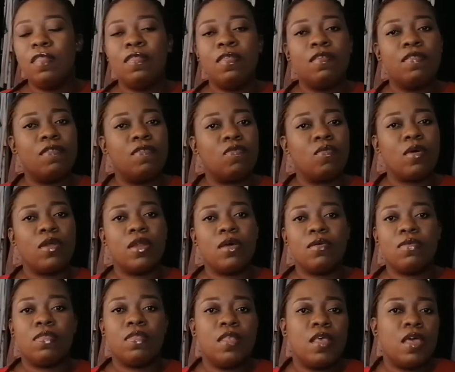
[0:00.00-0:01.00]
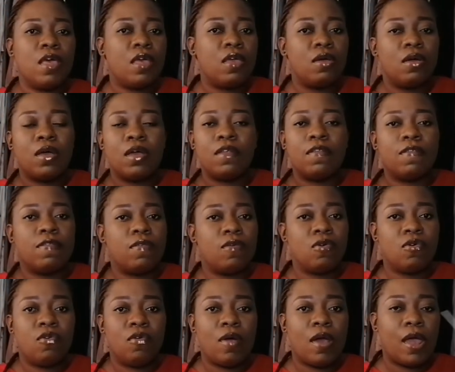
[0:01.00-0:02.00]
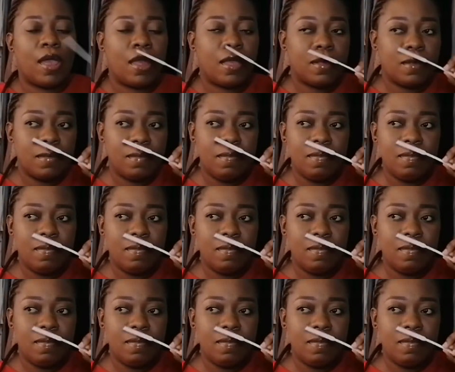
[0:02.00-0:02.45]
this is one I would say you can still try.